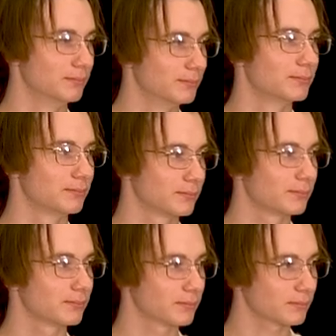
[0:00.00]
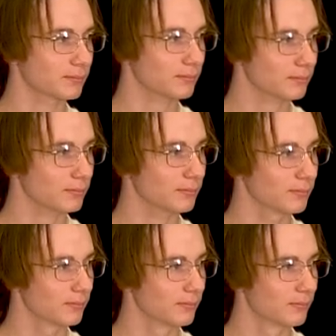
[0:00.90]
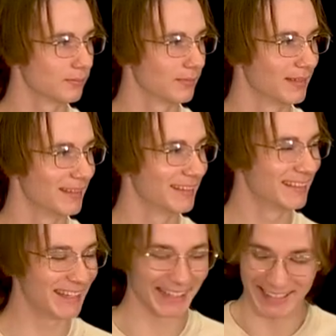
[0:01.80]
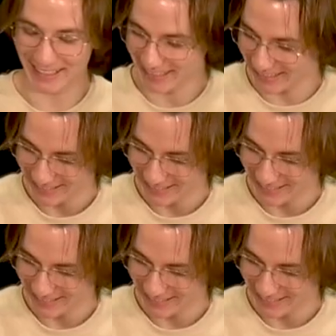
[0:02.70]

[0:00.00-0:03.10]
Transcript: (not speaking)